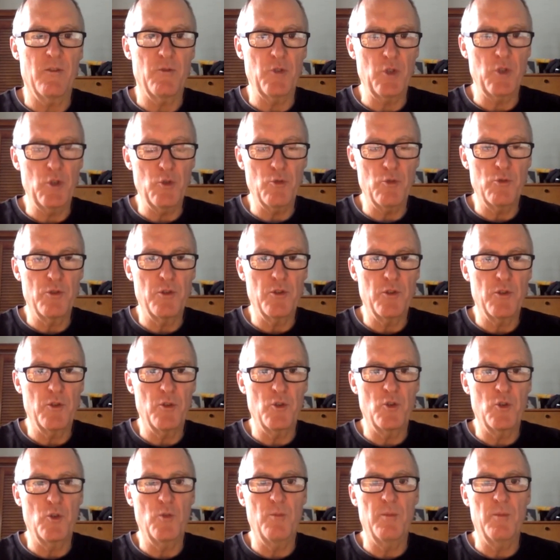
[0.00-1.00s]

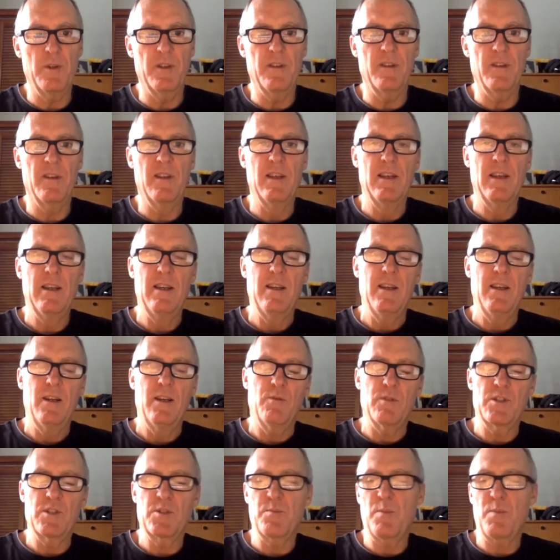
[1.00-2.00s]
YouTube and
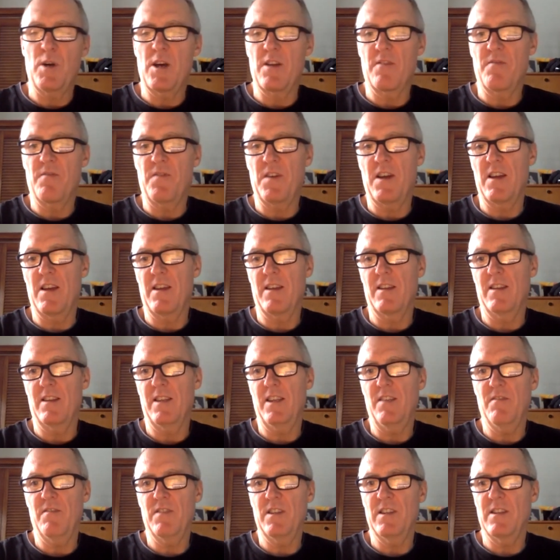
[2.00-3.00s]
Spotify
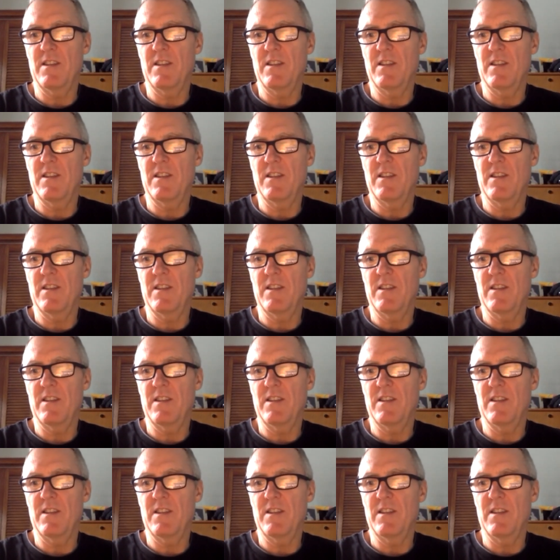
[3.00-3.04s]
even.